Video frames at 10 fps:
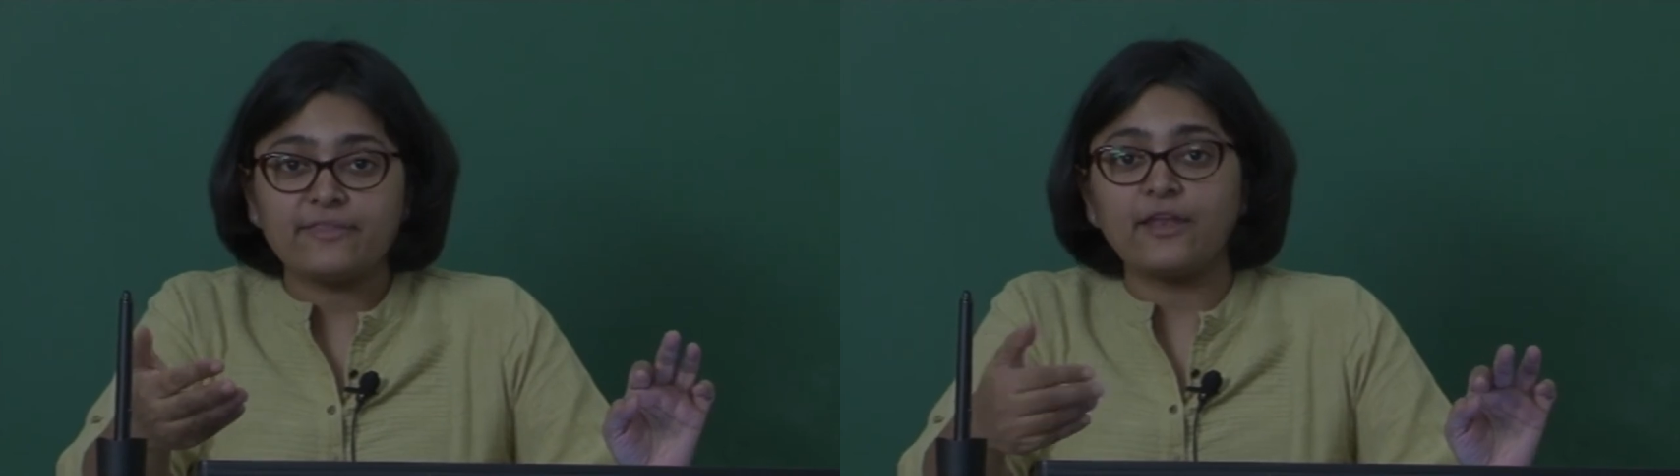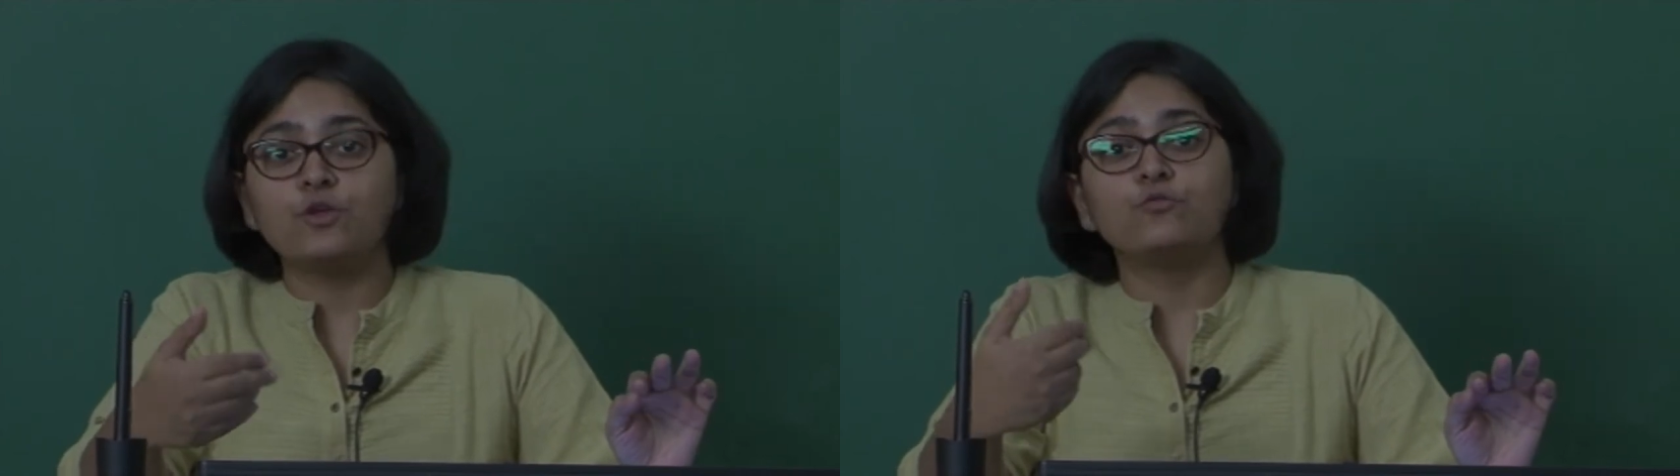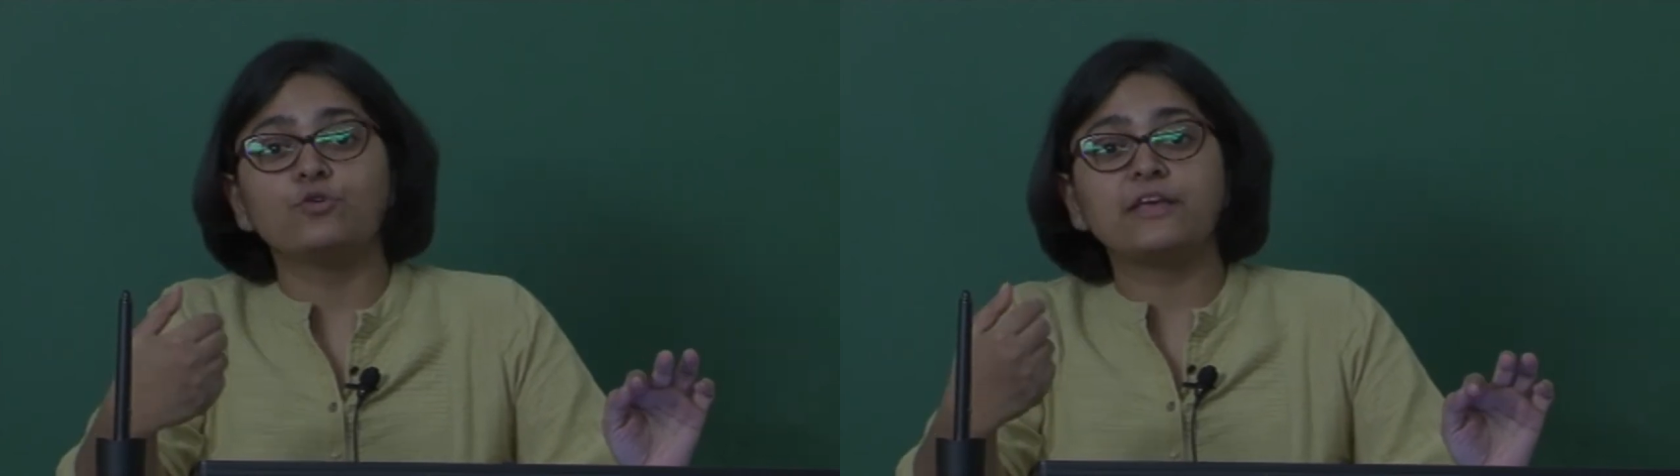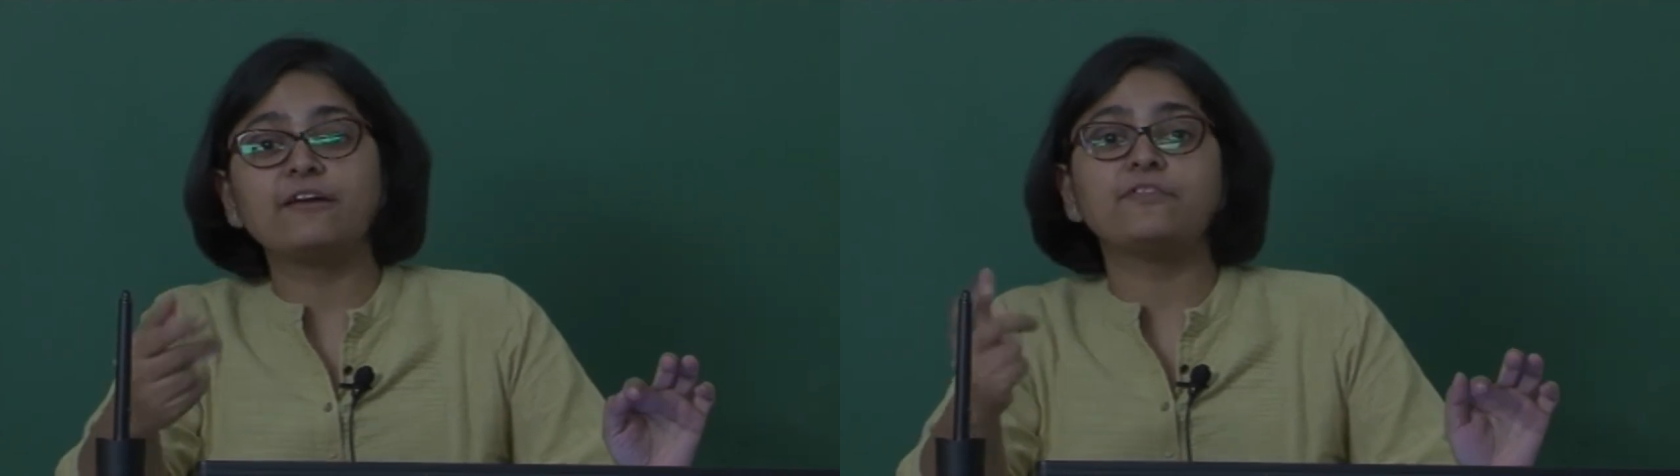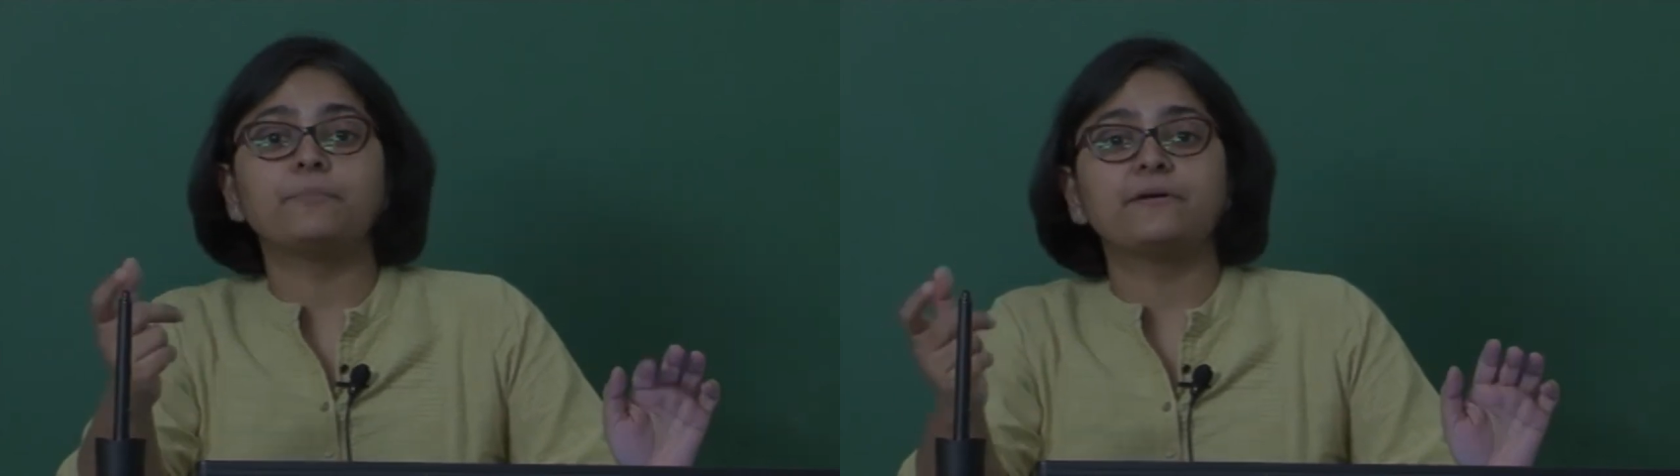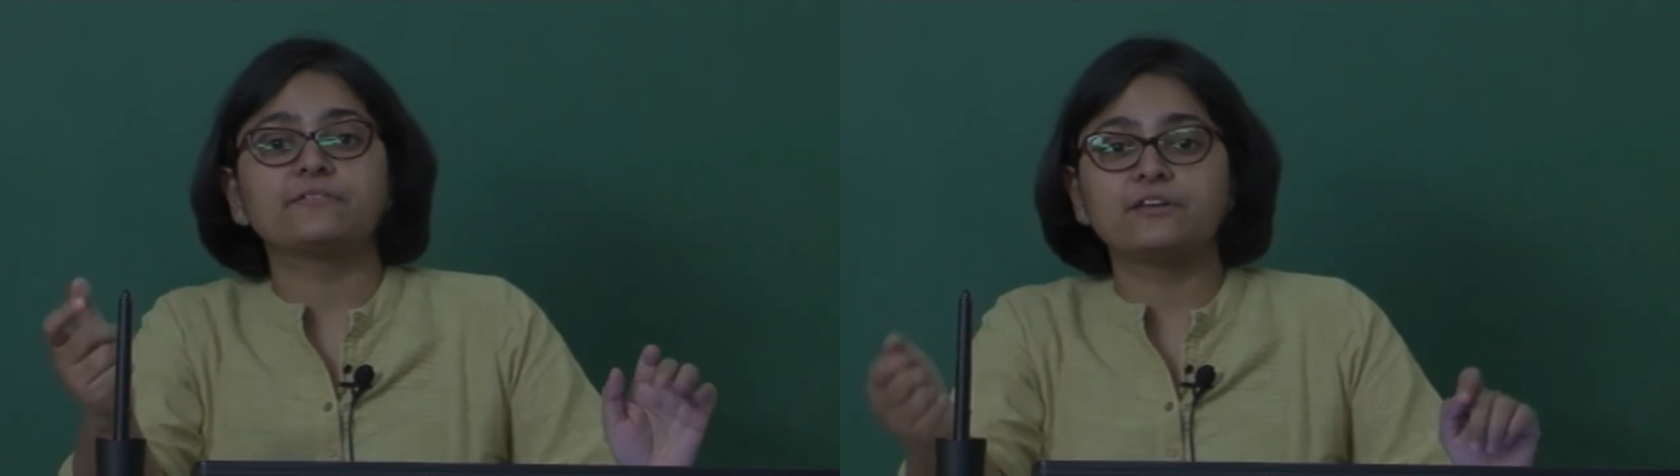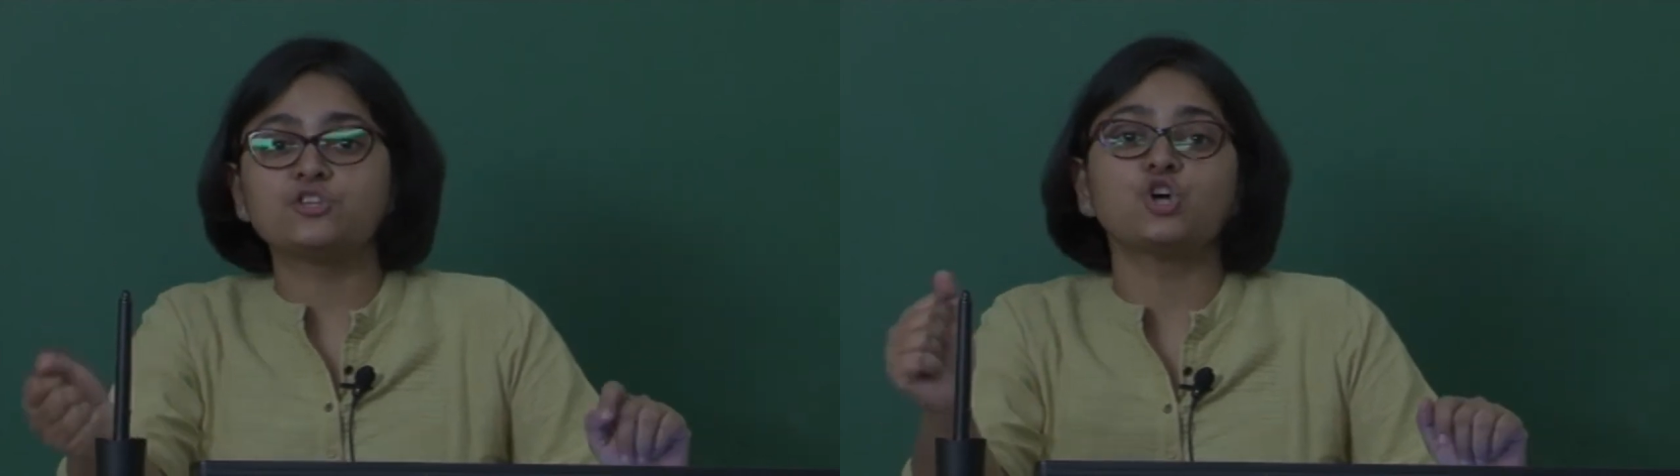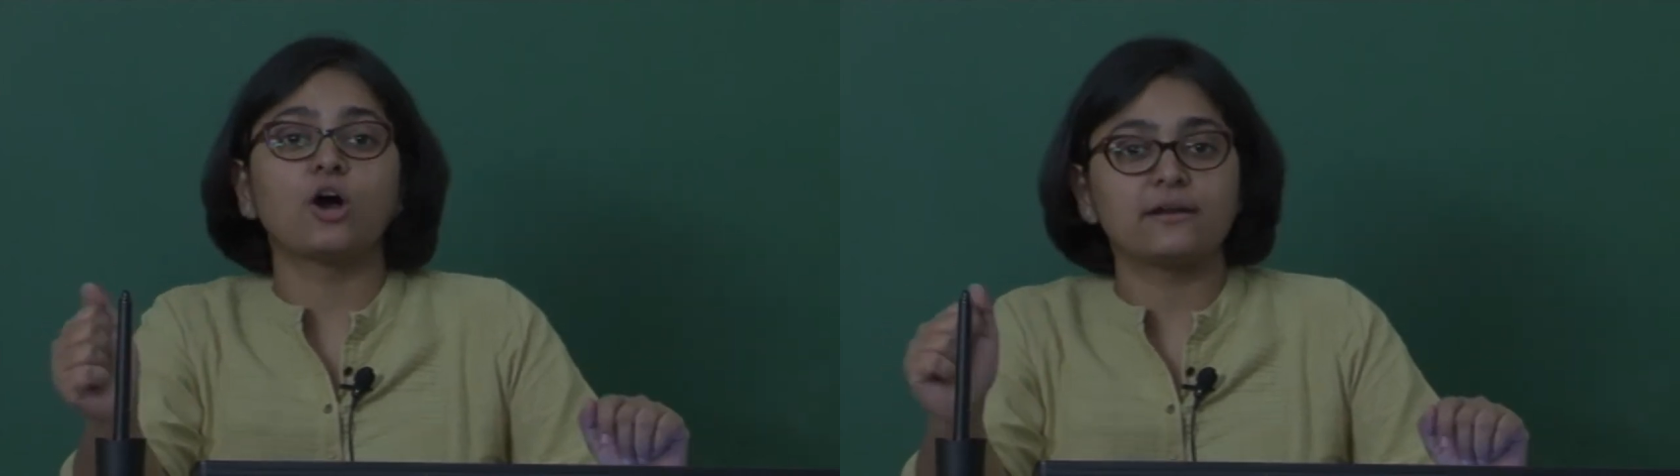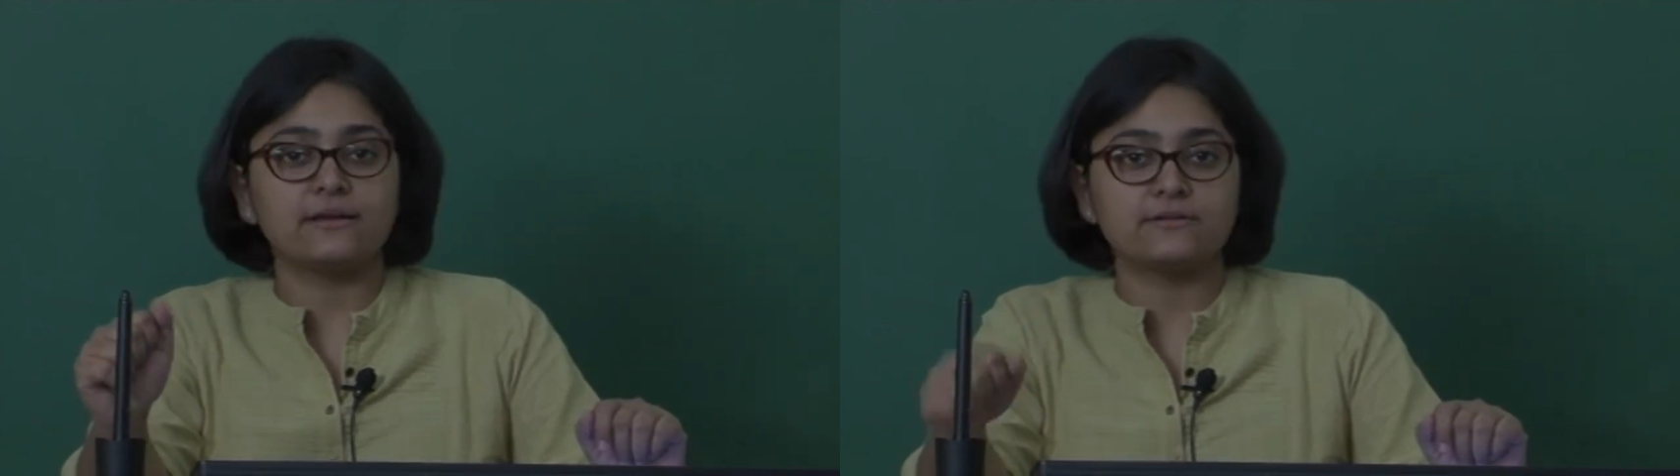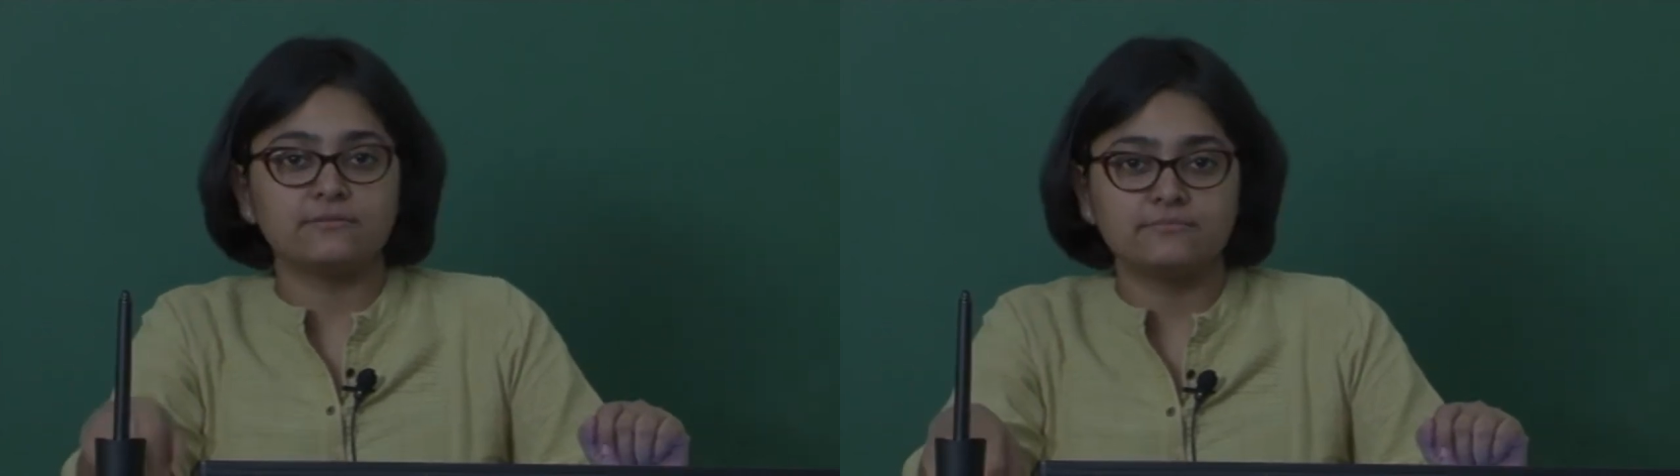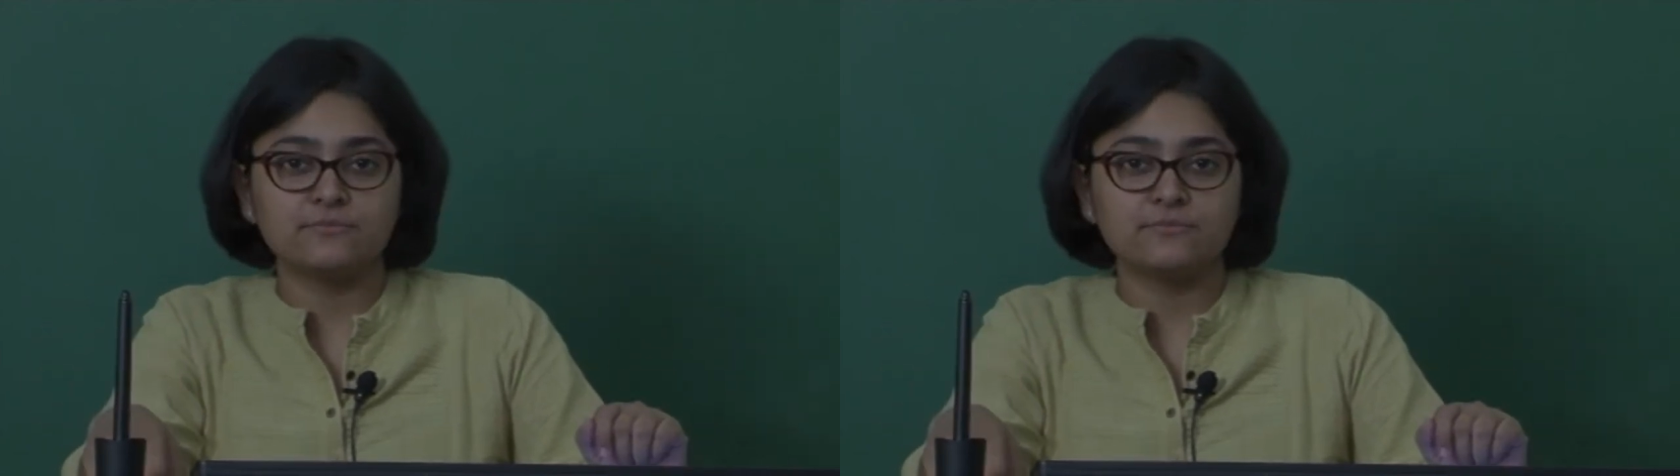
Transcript: then you would give the person a chocolate.